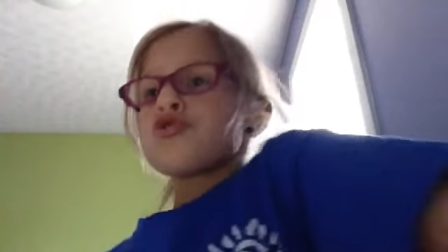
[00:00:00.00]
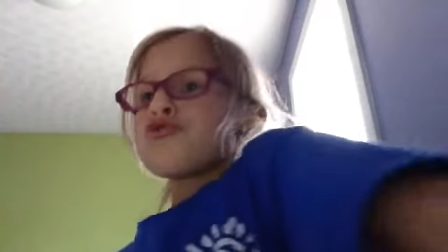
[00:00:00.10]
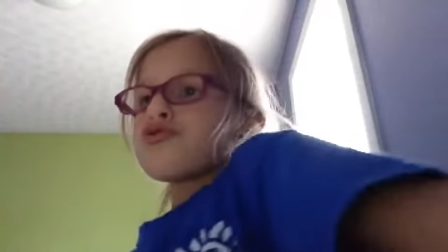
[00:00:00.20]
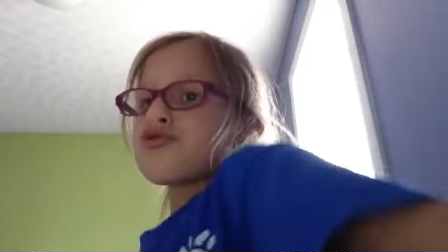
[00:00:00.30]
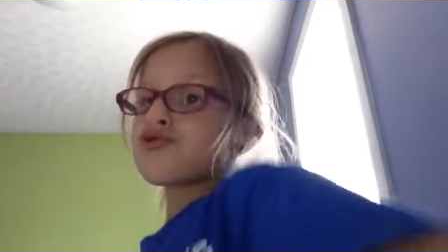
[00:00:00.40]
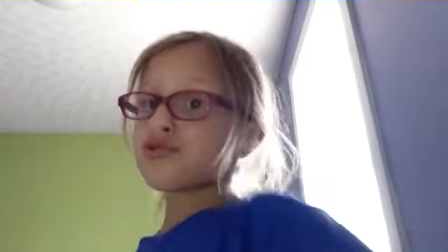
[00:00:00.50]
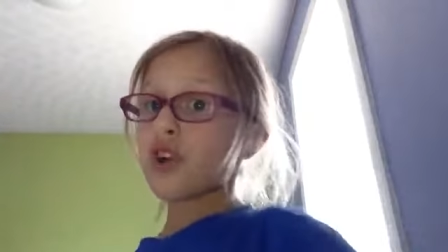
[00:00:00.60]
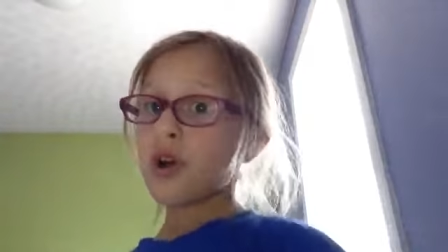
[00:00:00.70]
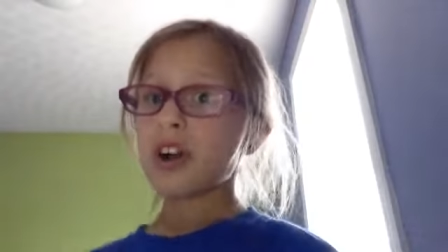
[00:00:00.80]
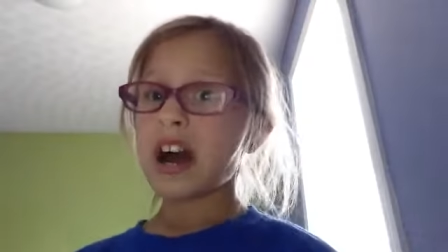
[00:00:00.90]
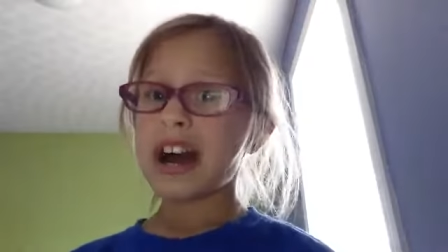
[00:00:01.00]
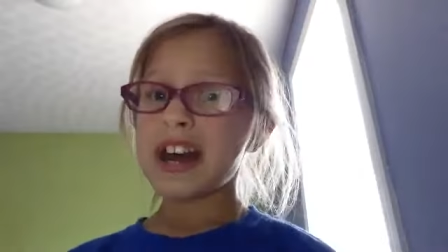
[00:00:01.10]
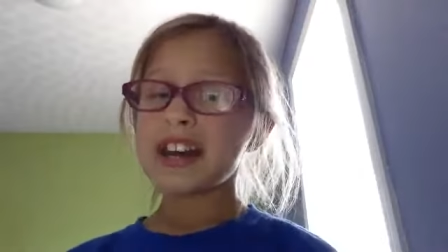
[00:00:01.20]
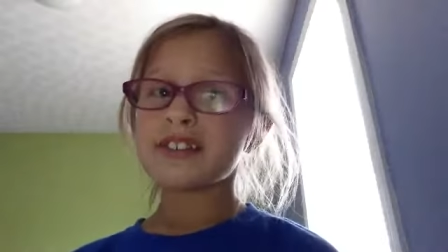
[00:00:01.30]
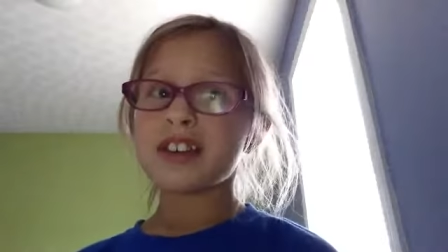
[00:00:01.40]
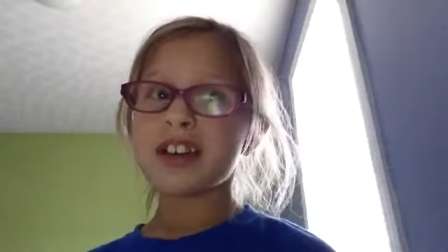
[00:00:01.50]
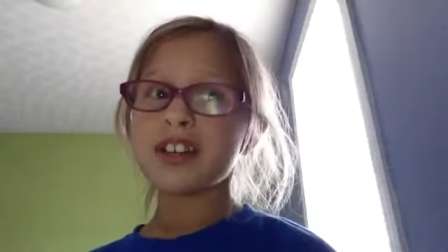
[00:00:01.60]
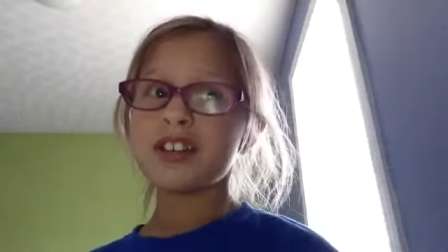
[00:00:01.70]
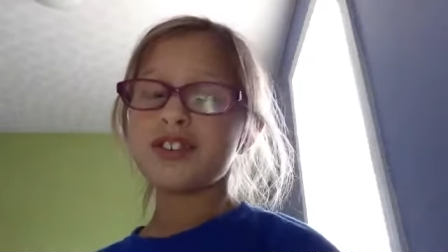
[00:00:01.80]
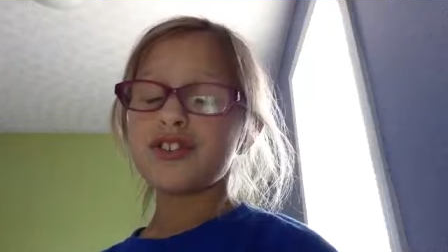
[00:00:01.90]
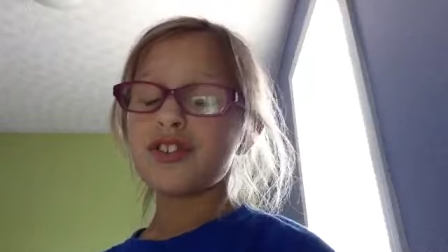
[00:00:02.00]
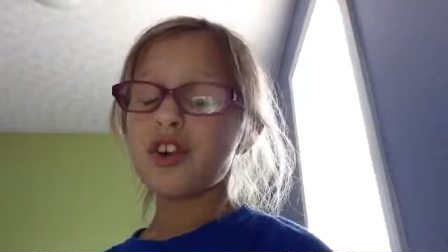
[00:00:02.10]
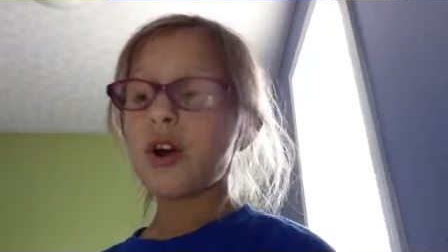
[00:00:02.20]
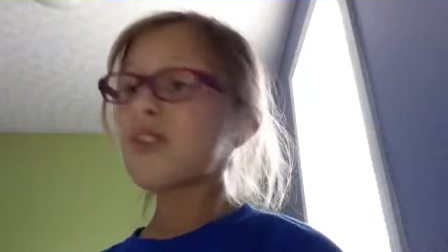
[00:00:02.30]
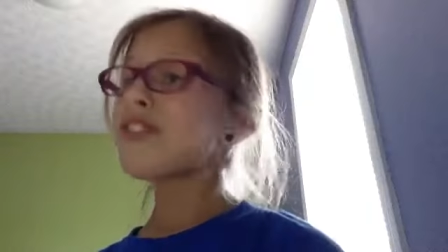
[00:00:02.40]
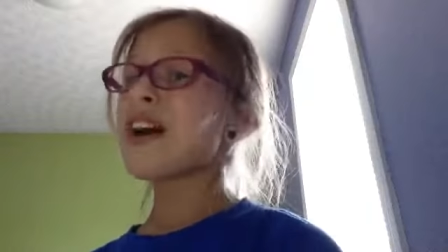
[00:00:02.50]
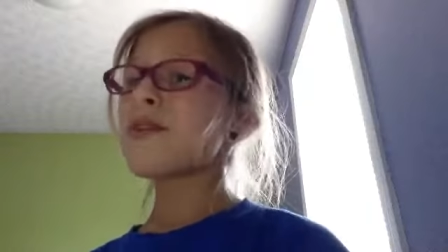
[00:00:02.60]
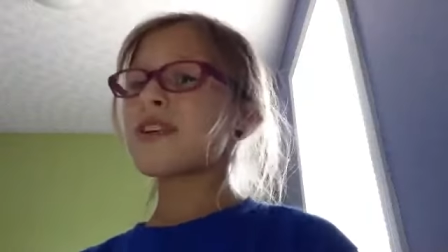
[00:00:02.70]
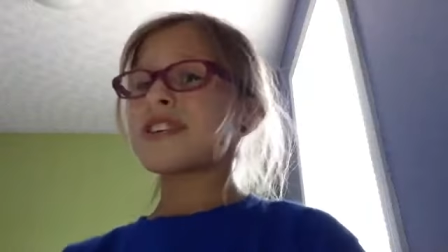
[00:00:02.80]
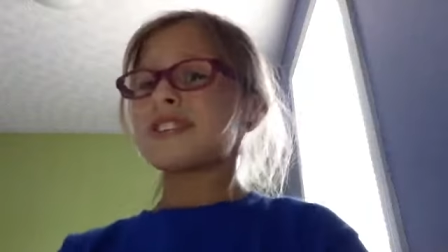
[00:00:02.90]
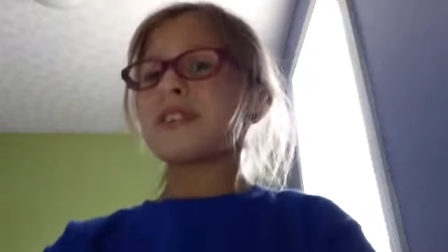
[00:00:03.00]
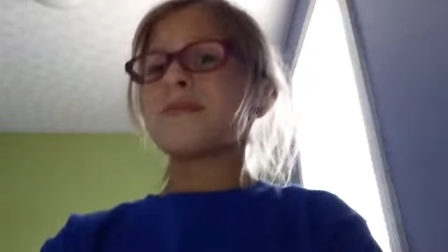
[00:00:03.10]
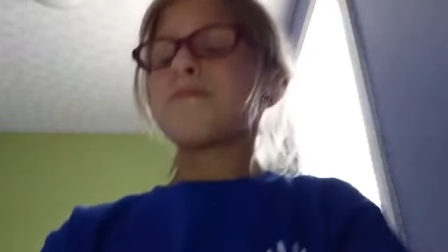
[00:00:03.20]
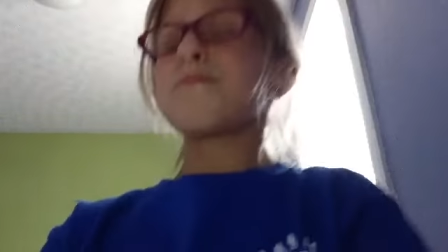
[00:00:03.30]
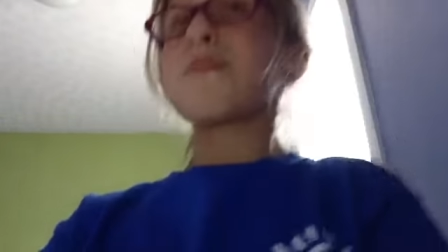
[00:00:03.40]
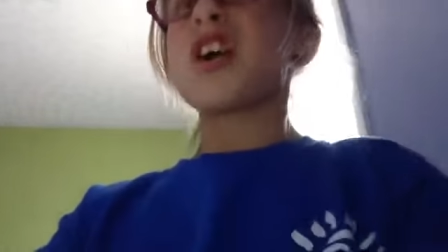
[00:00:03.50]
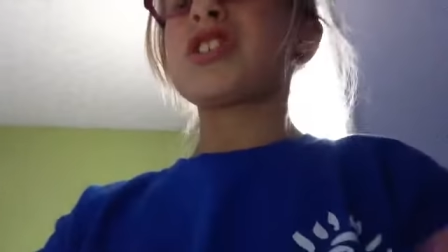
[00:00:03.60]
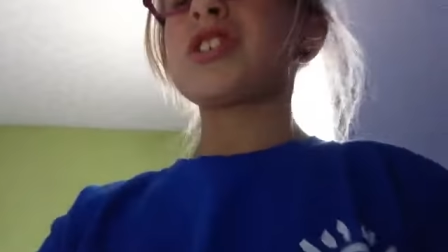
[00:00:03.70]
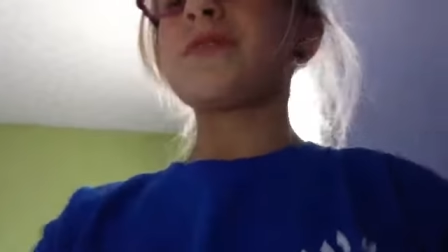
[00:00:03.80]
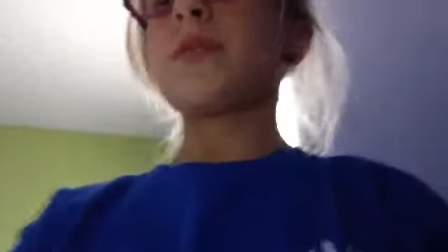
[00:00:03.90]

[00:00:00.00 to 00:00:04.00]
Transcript: So, guys, I know that wasn't much of a